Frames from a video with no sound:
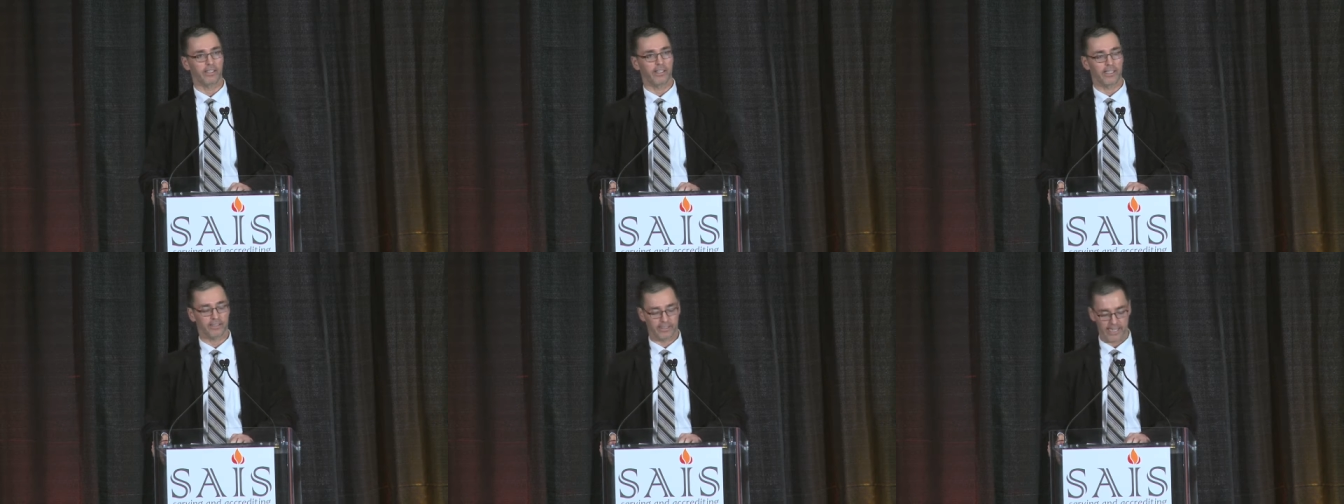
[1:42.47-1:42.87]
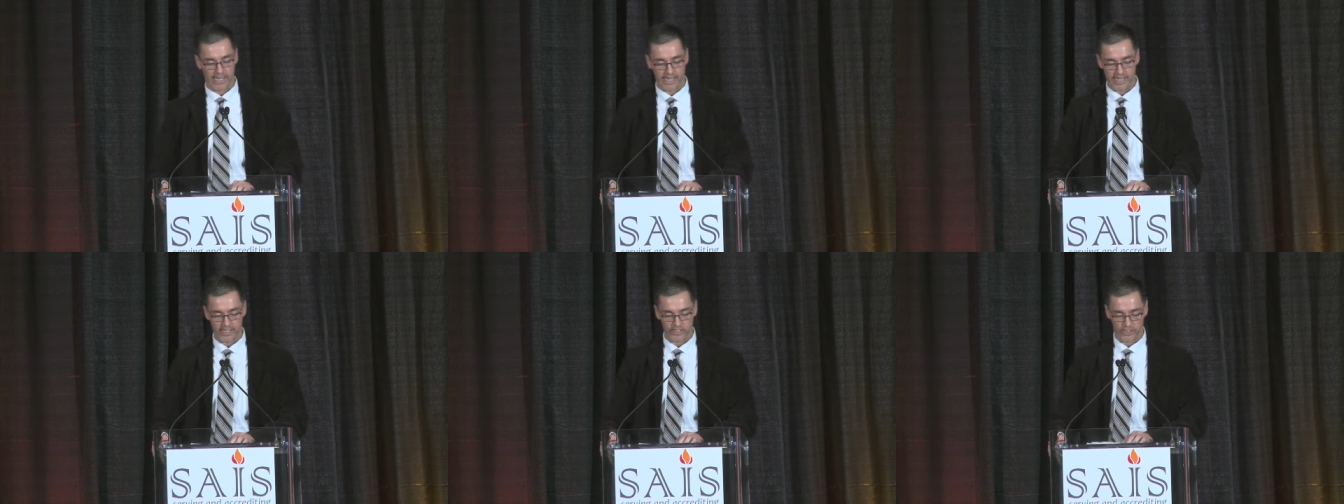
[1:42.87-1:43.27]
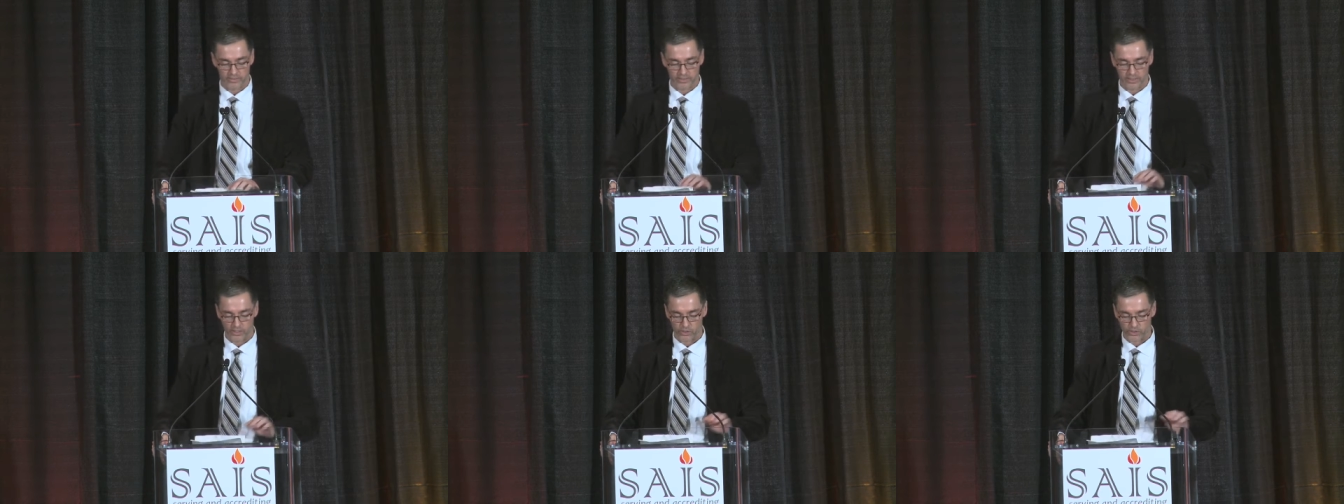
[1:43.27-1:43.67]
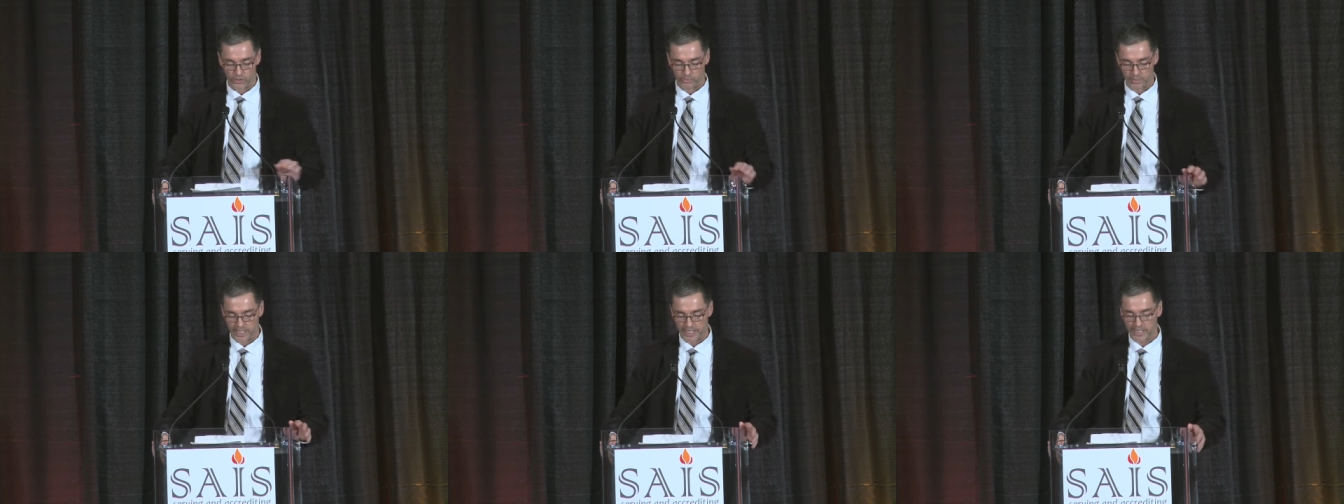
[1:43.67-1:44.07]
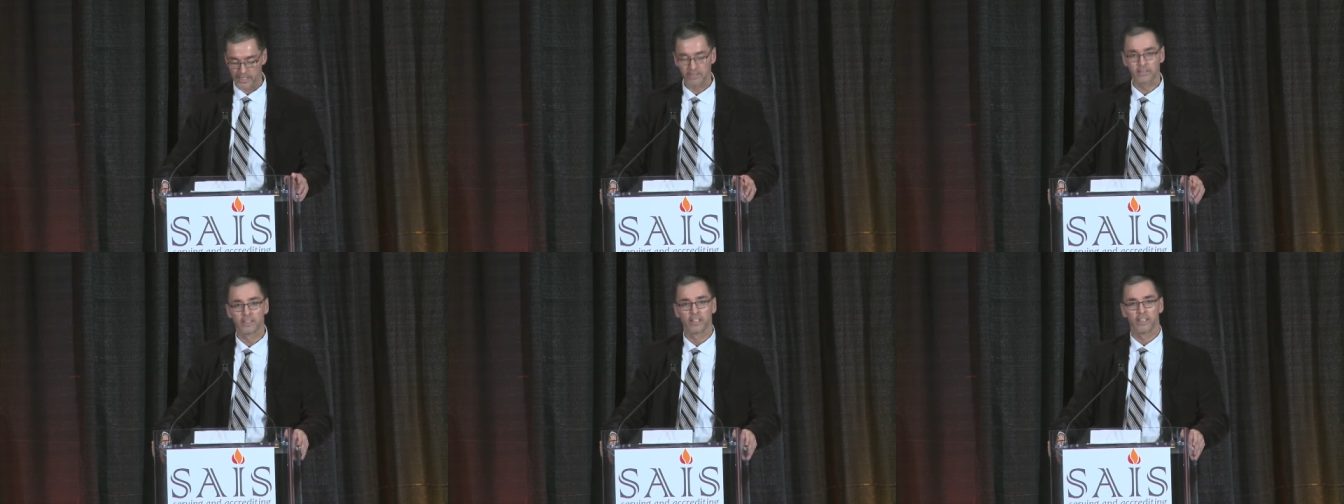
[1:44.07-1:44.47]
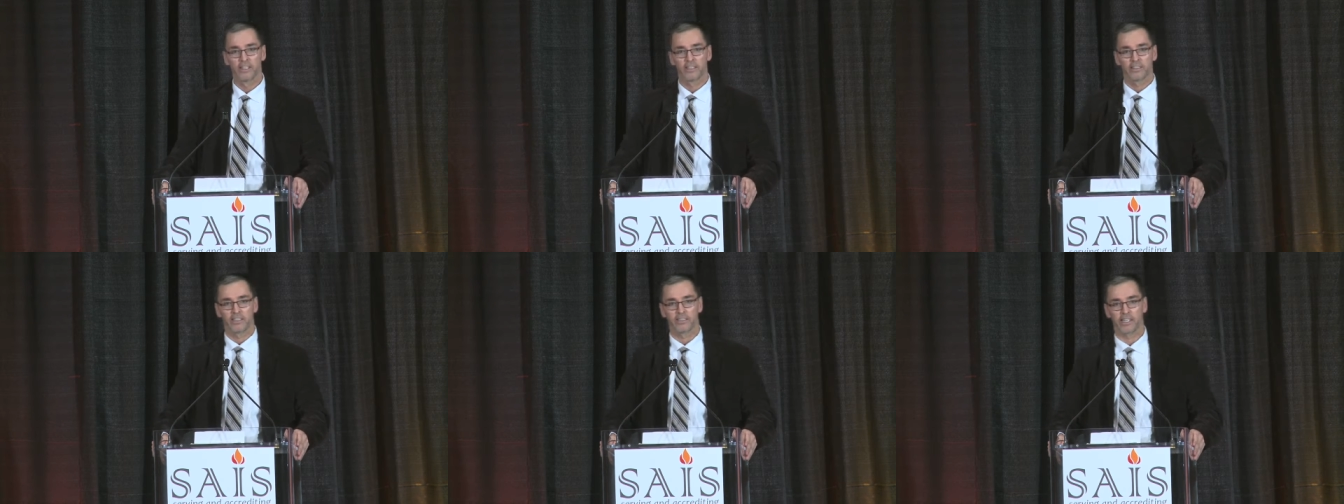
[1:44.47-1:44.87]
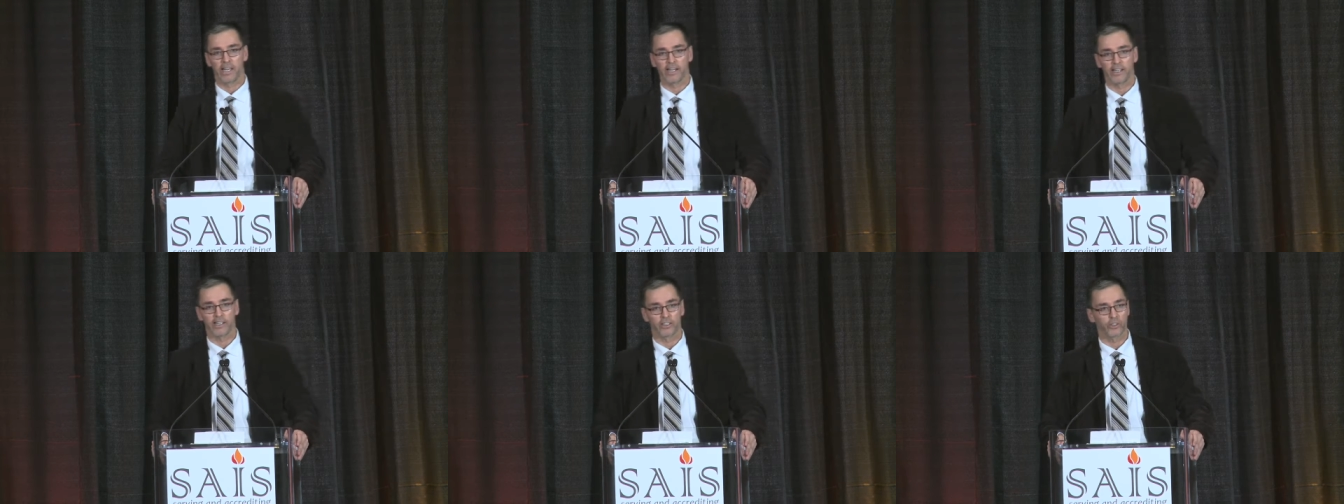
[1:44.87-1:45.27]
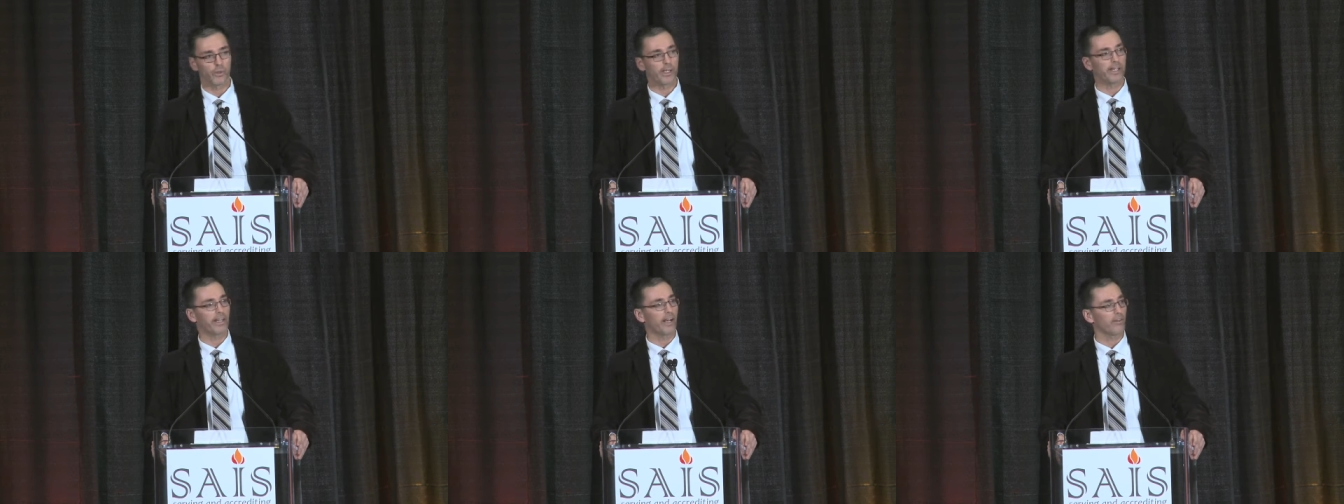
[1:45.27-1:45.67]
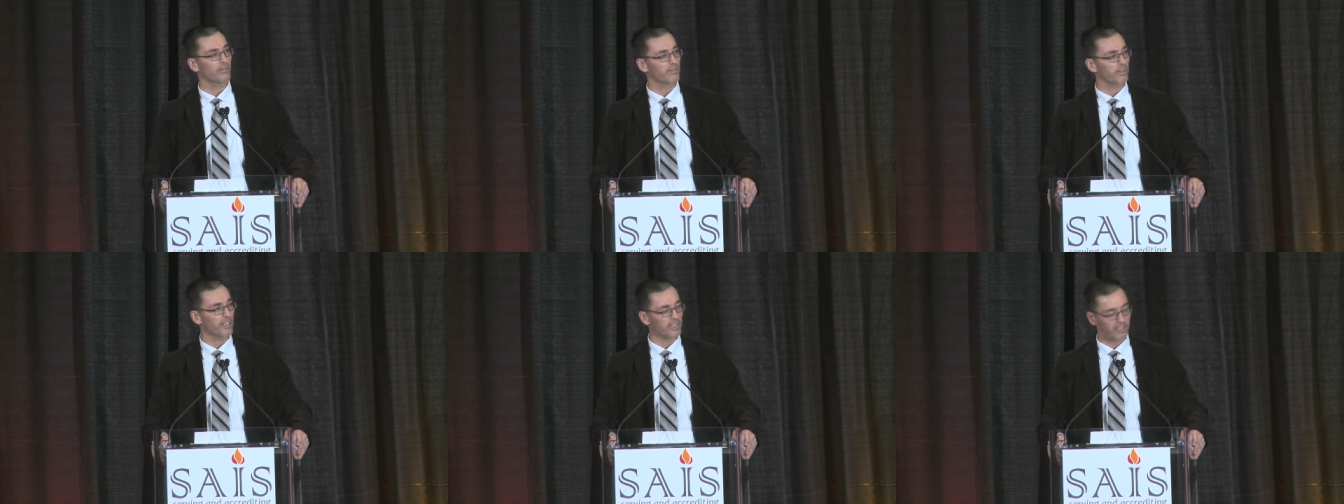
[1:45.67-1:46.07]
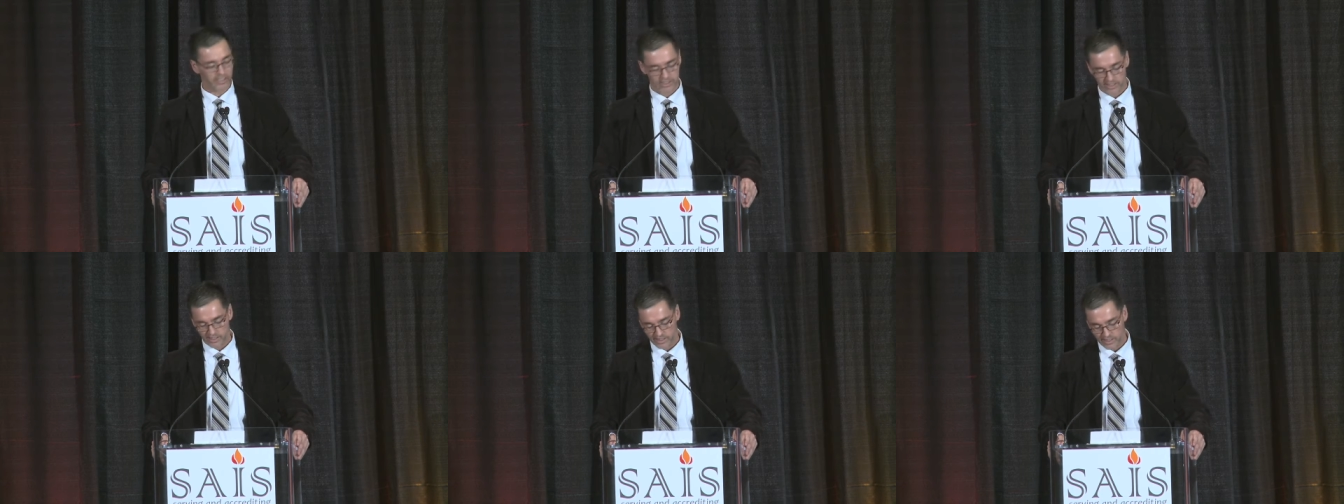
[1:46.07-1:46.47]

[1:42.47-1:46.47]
In this age of social media, decided to tweet it out first.